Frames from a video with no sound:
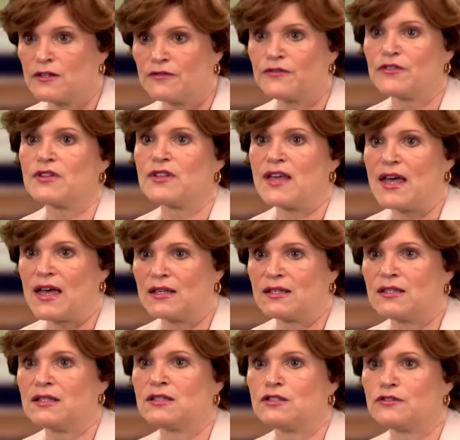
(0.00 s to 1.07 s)
for that
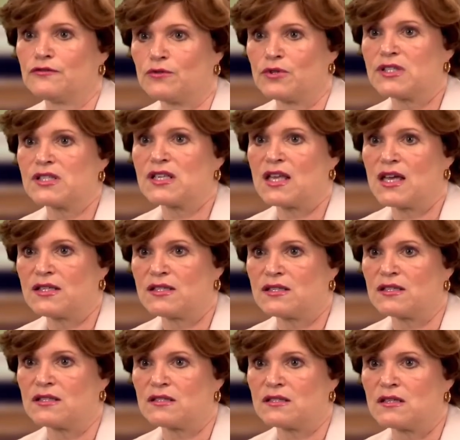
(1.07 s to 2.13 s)
in divorce
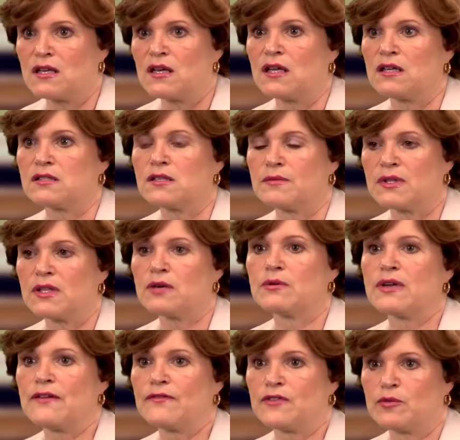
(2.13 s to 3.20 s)
cases. It's something that
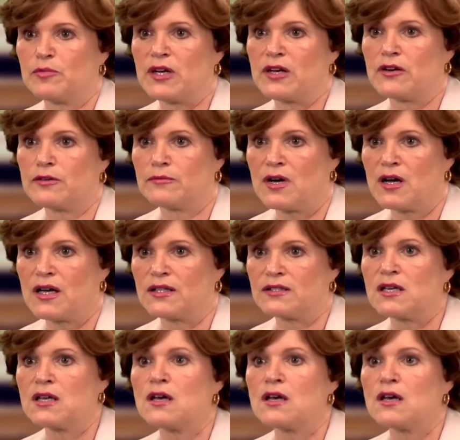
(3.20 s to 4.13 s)
we have to bear in mind.